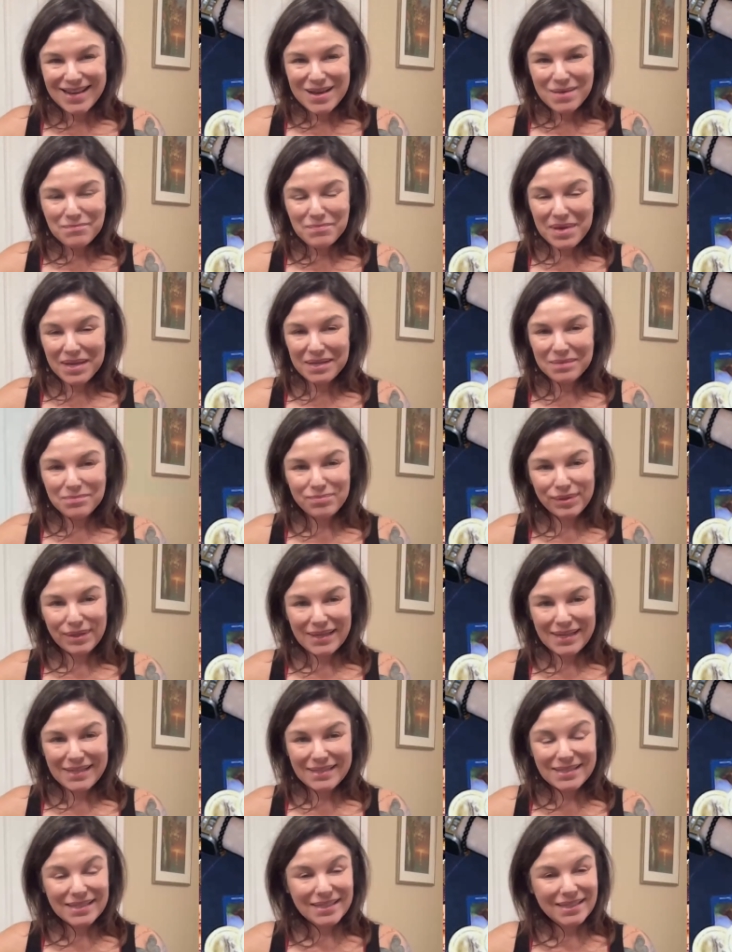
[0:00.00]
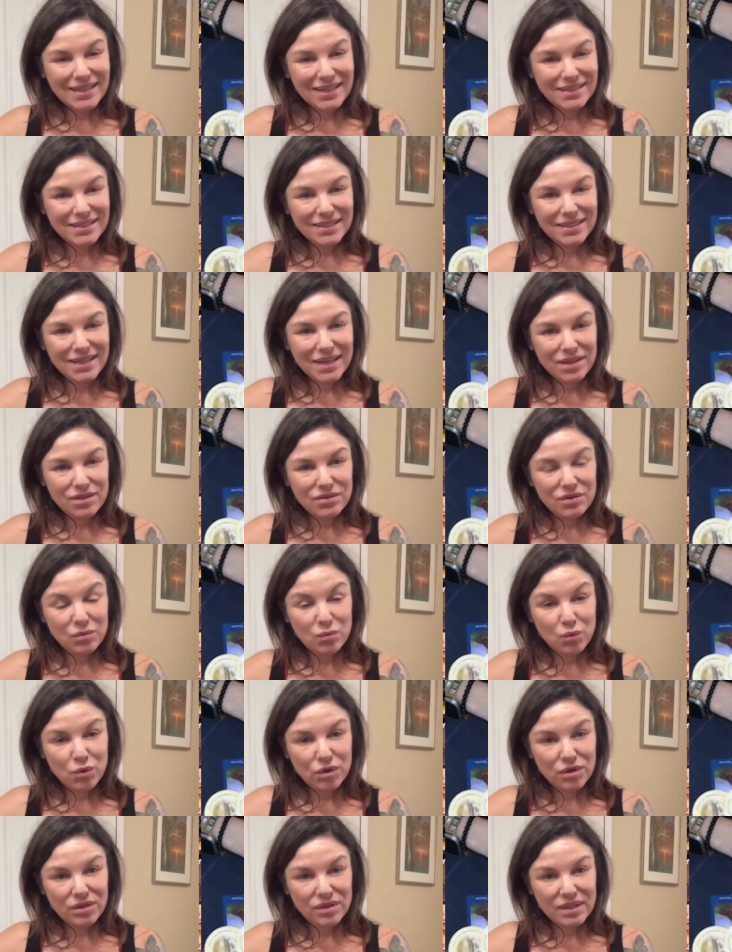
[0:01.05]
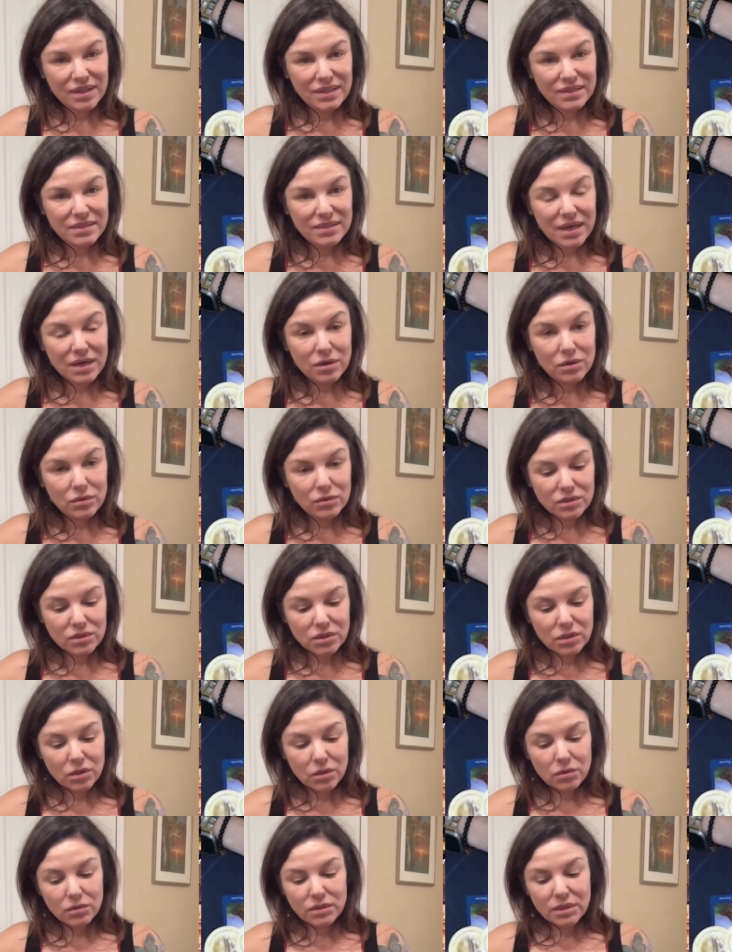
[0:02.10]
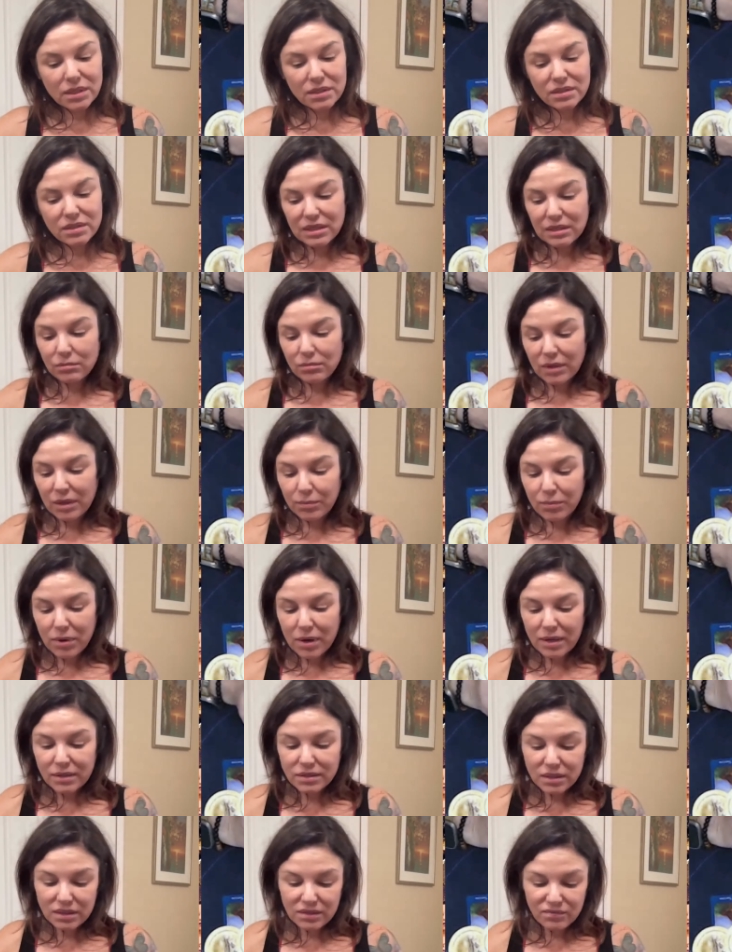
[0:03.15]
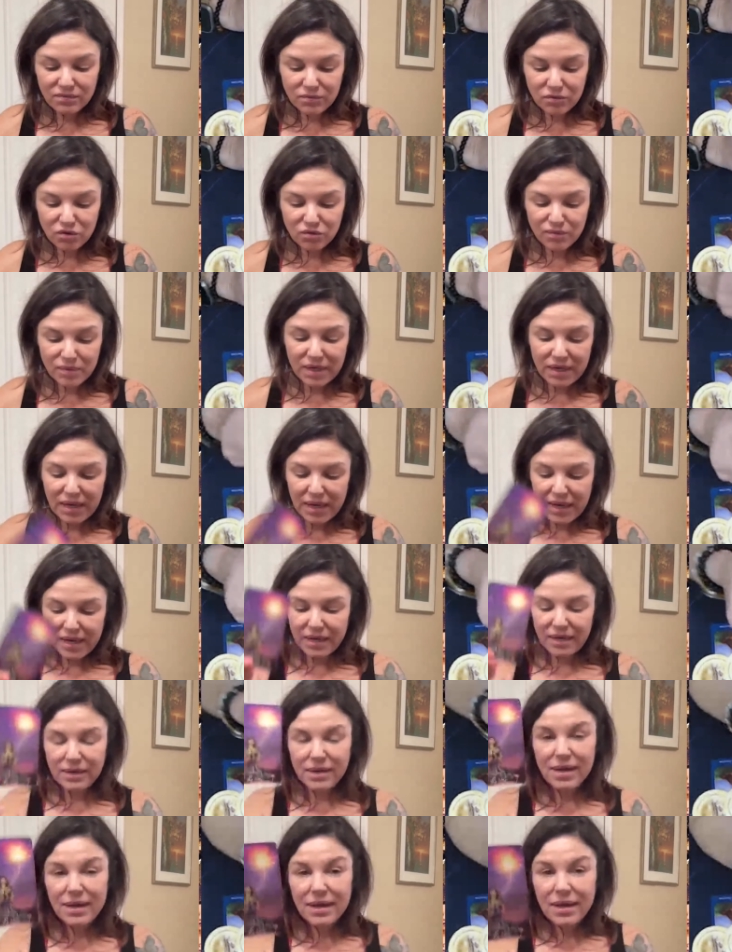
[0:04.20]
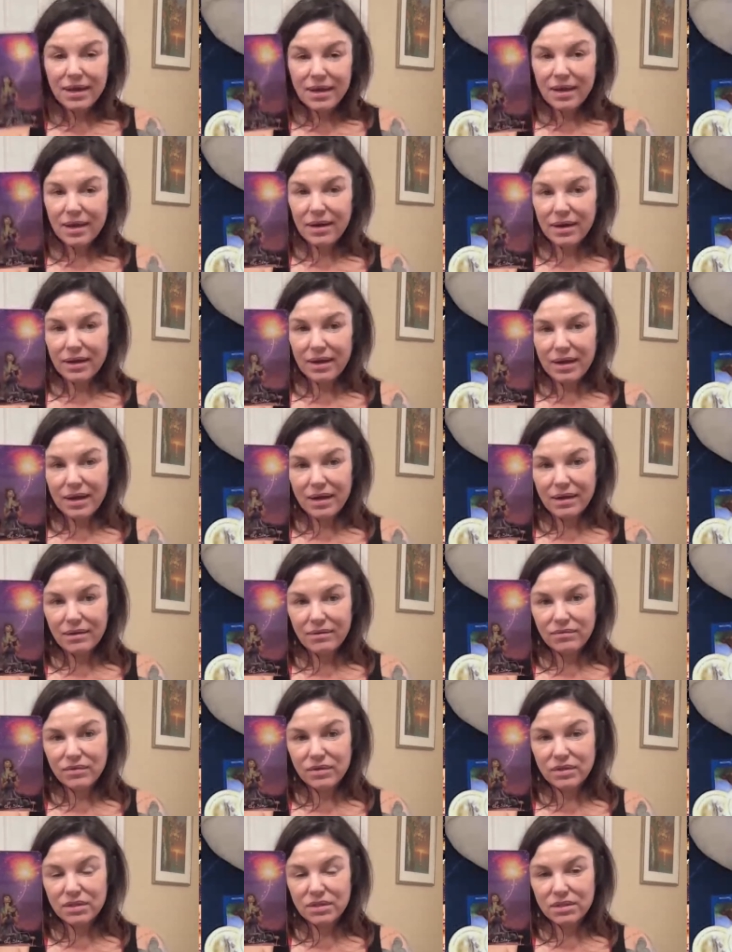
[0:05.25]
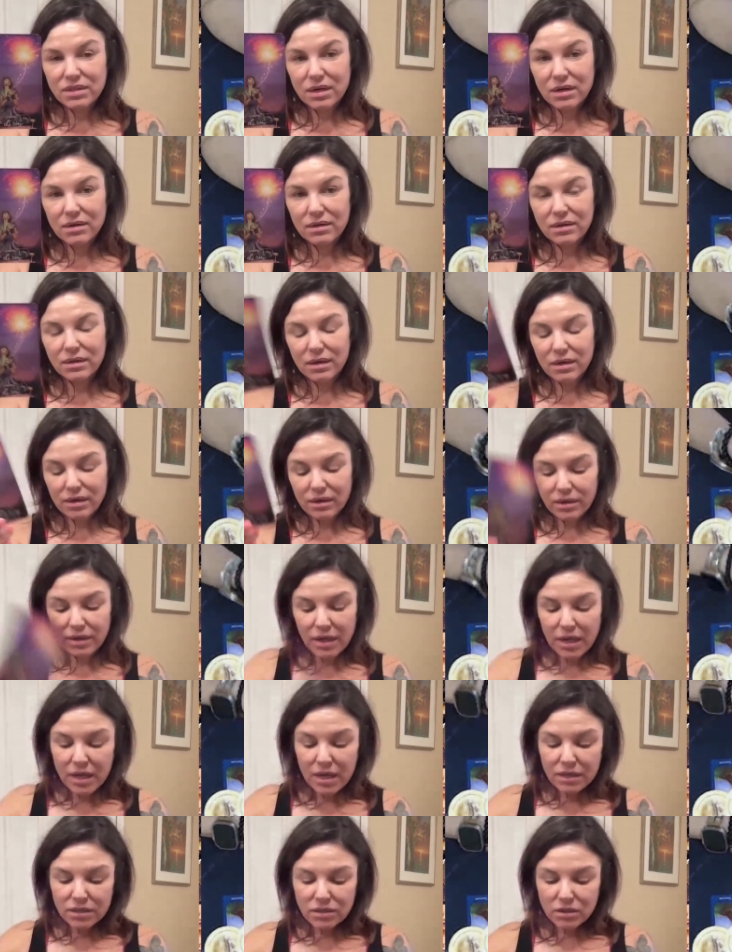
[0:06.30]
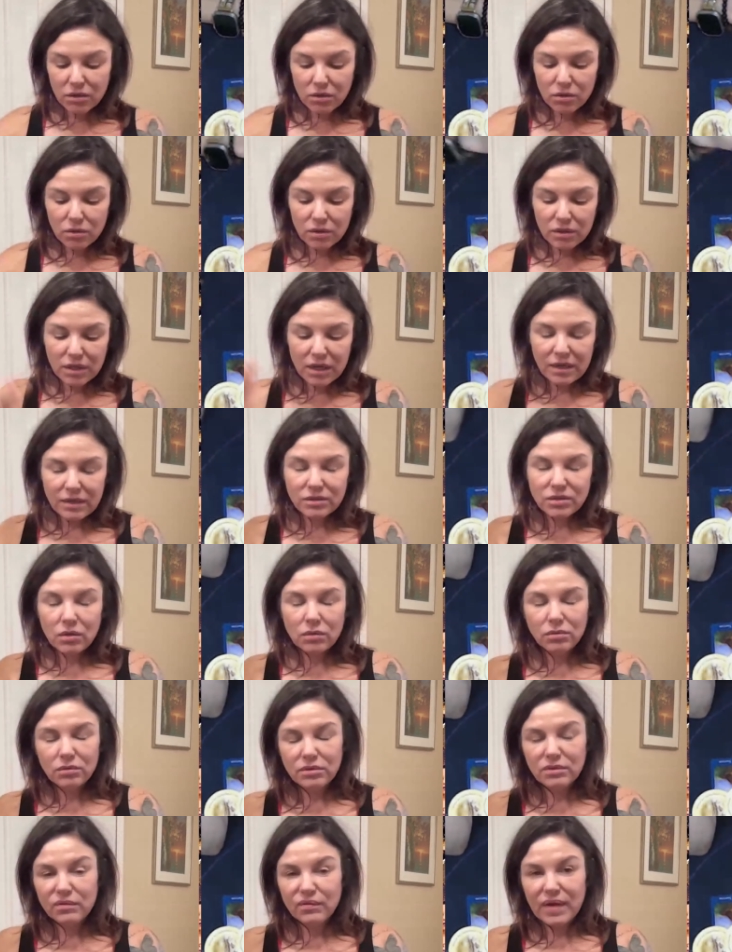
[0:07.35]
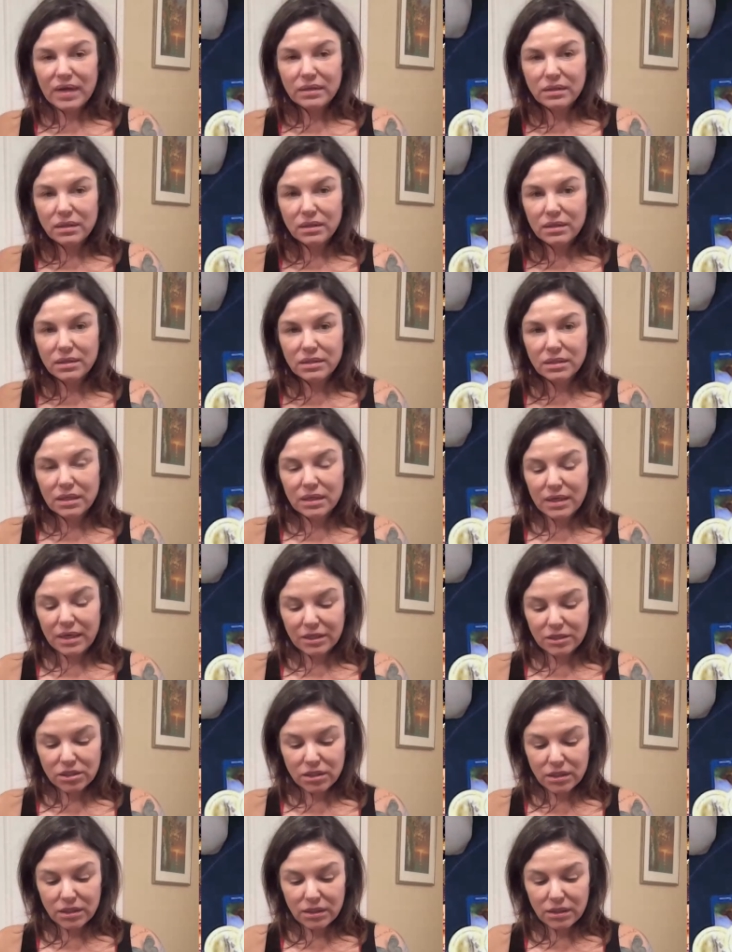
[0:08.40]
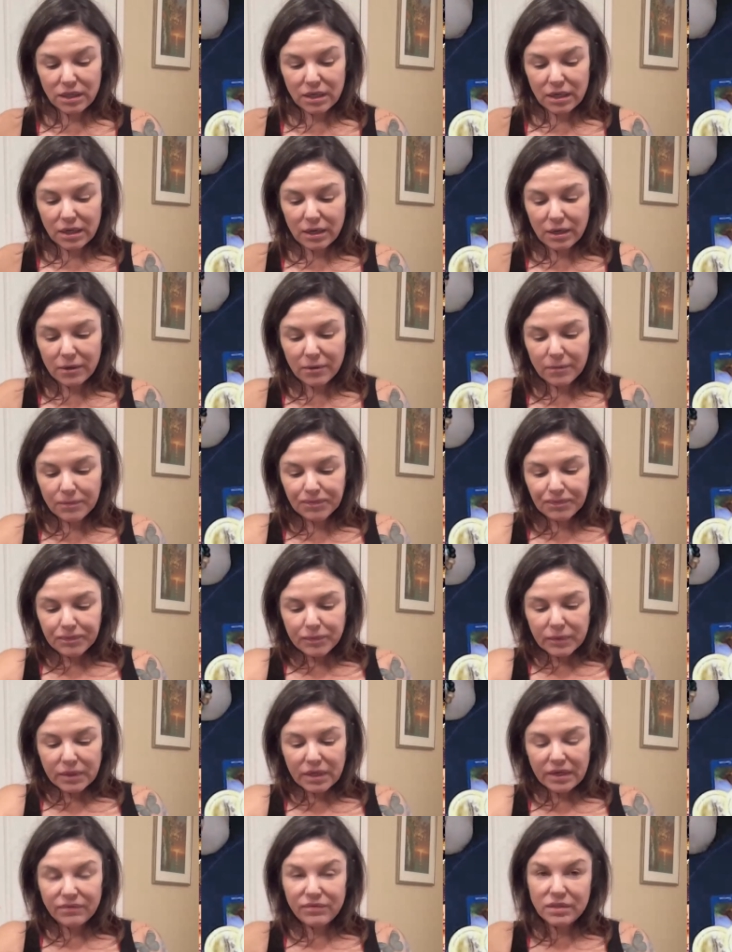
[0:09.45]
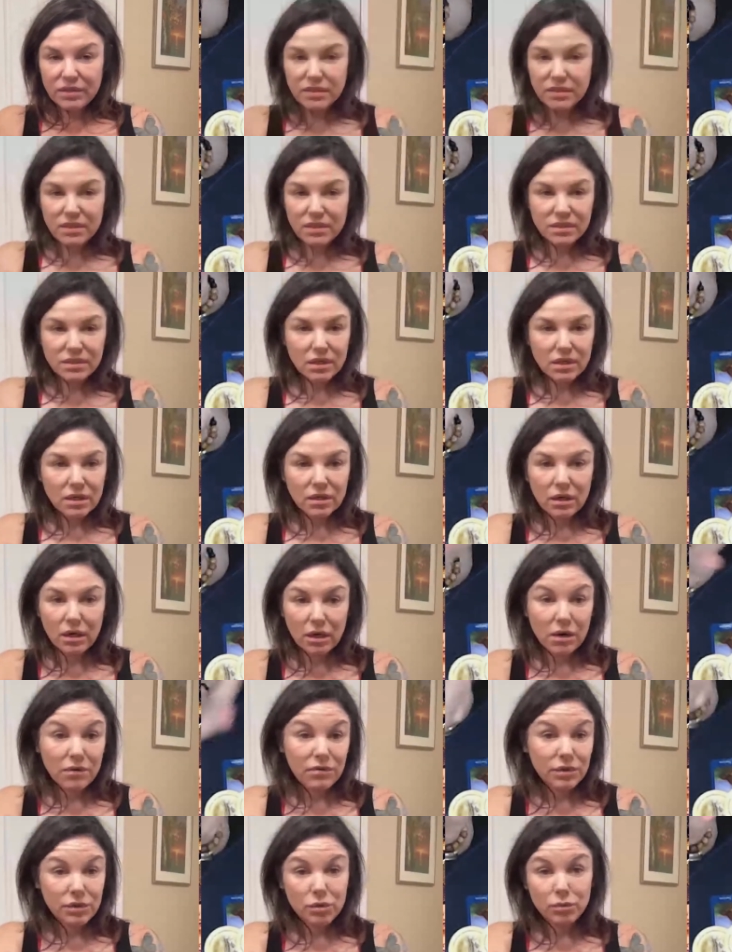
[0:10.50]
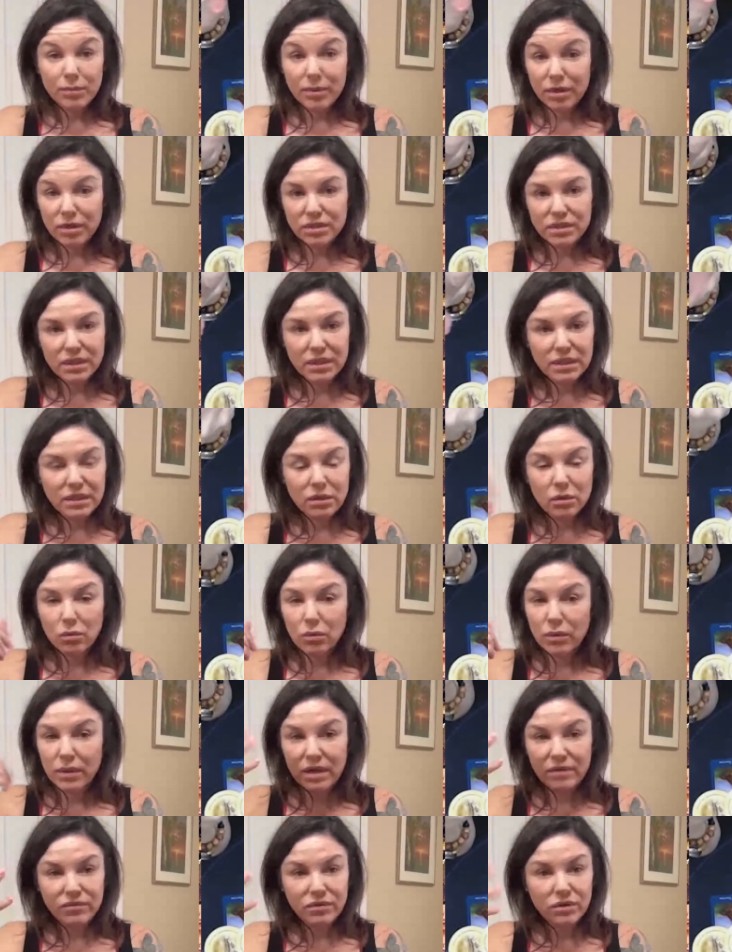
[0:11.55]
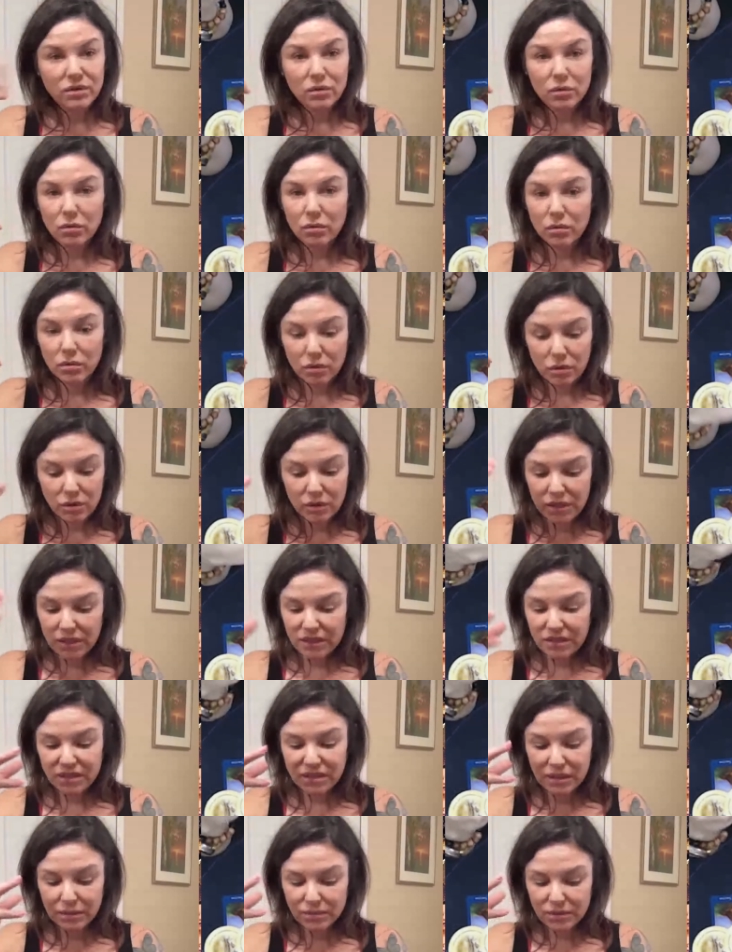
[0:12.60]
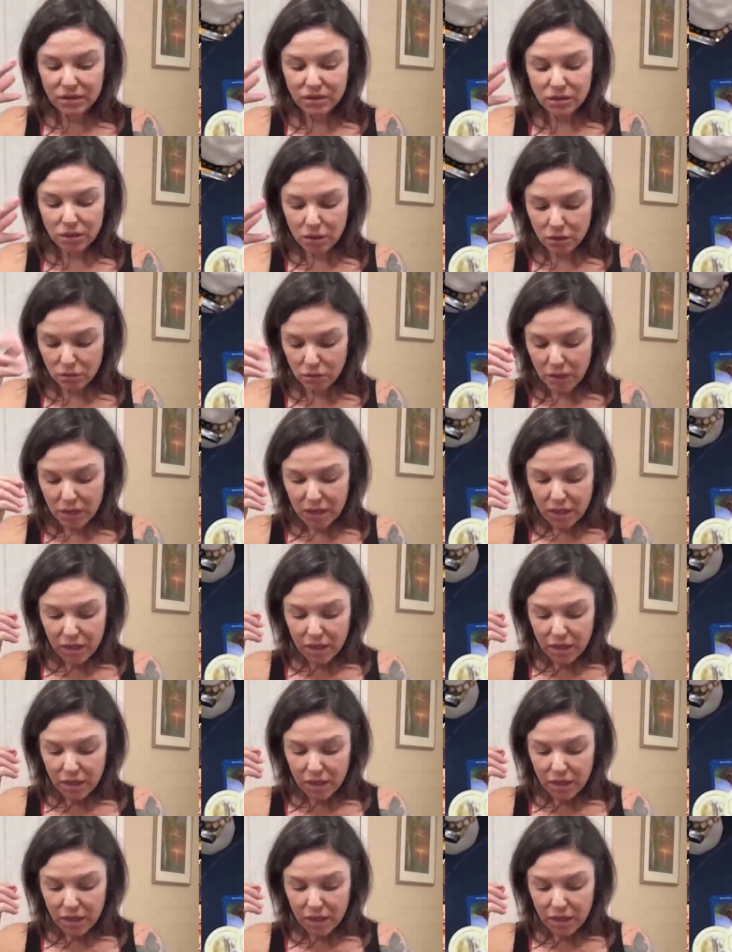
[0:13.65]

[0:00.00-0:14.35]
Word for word: making plans to get together and work things out. So it does seem like positive movement ahead, and I have the star card. So don't lose faith in this connection. Um, if this is a current new person or whatever, or it seems as though